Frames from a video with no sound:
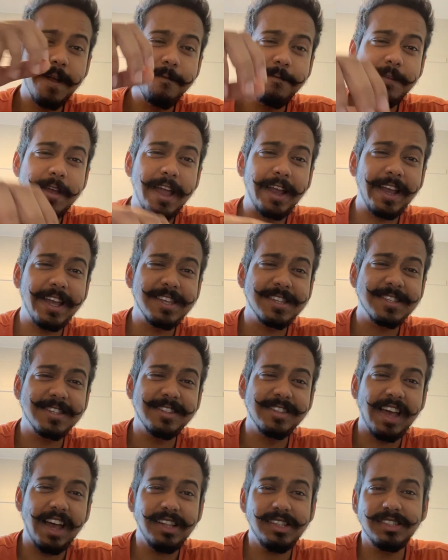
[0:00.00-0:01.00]
I guess
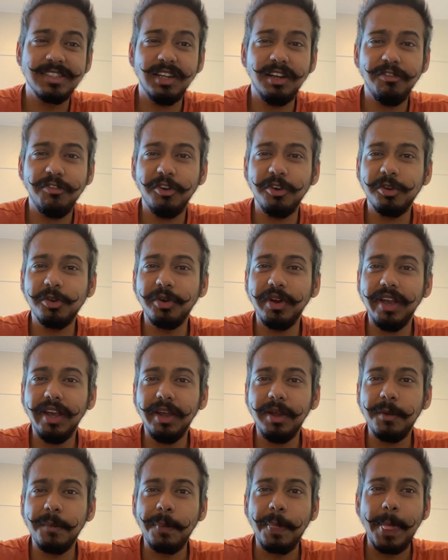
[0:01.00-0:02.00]
that's it for
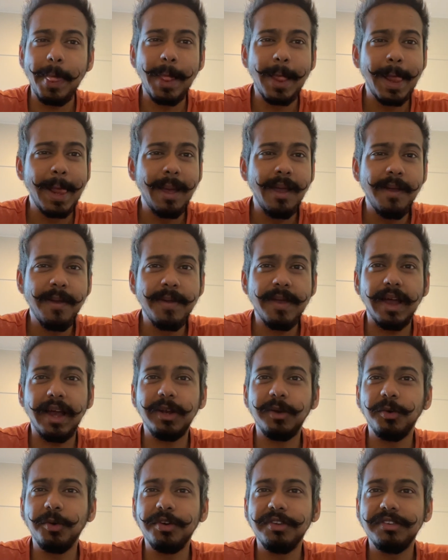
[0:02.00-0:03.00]
today. I
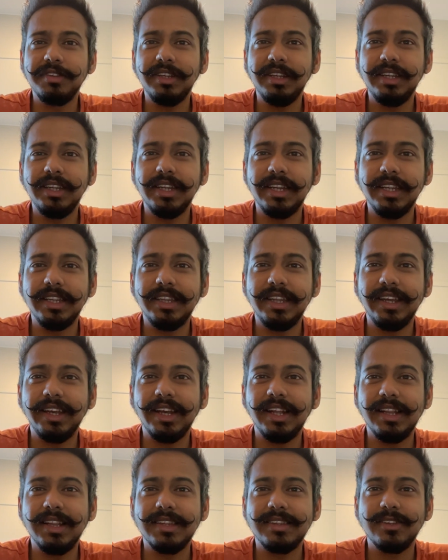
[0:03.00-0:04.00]
don't see anything
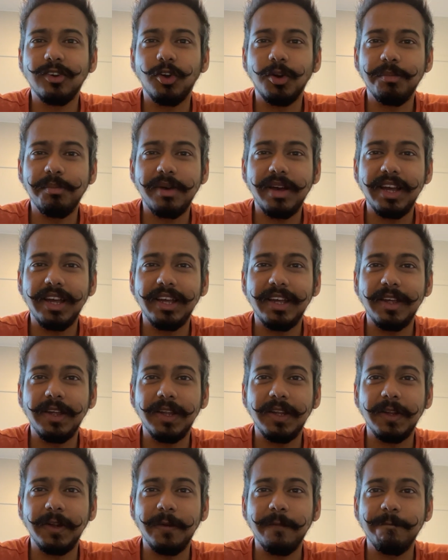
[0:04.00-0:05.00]
else on
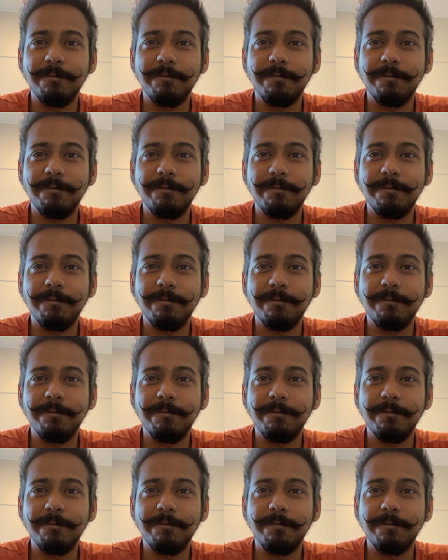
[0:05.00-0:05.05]
my